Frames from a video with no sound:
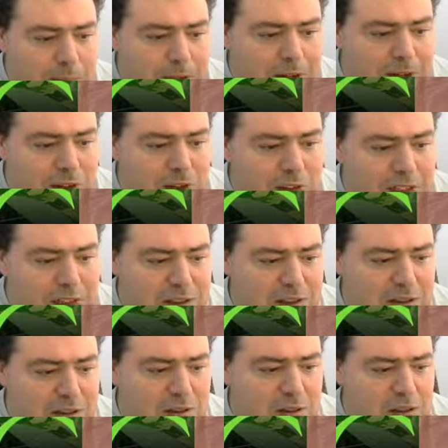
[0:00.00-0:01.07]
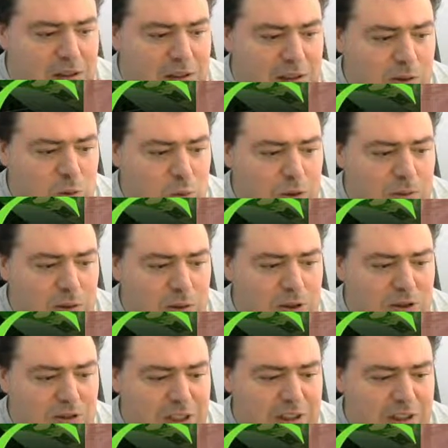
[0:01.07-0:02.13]
All right, so that's one
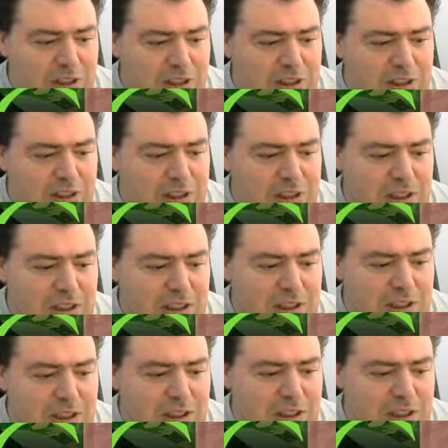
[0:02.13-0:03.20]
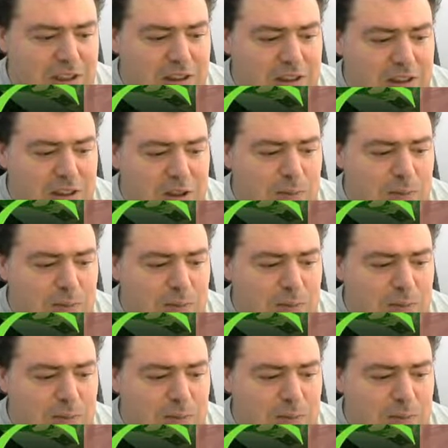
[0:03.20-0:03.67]
boost right there. Another